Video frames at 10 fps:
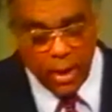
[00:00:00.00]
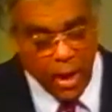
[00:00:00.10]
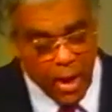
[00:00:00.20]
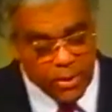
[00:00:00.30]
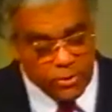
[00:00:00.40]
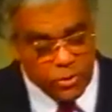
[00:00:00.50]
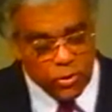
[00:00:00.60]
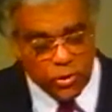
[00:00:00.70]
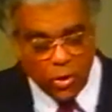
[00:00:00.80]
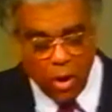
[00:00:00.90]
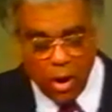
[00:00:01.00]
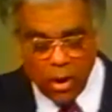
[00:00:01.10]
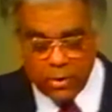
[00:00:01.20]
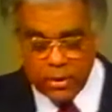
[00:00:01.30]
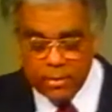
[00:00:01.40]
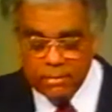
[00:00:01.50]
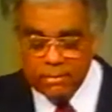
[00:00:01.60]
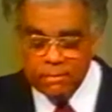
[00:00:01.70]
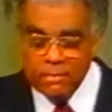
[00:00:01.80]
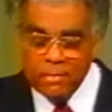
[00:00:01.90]
and into your heart,
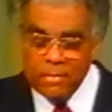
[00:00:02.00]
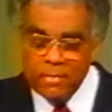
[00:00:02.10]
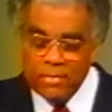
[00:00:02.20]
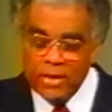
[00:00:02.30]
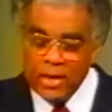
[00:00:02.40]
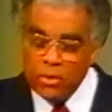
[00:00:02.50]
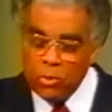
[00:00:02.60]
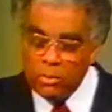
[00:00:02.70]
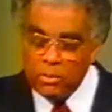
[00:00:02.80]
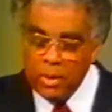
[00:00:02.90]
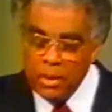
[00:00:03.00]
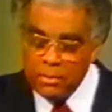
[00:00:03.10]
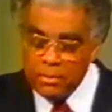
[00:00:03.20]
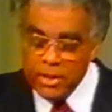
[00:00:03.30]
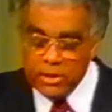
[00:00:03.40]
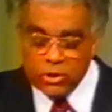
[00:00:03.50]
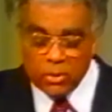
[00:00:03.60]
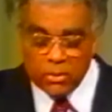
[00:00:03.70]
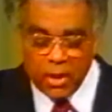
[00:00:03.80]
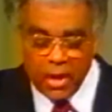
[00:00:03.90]
then it will place
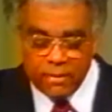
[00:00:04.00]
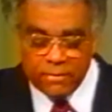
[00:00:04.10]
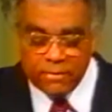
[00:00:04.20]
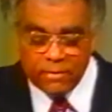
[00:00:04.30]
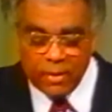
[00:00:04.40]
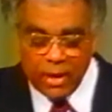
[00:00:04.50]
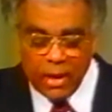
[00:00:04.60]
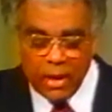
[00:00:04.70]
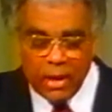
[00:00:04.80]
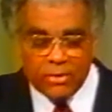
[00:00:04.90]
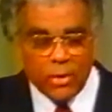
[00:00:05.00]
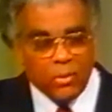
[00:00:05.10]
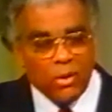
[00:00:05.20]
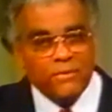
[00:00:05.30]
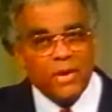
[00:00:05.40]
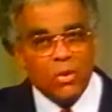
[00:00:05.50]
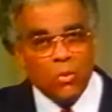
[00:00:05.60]
your life and the perfect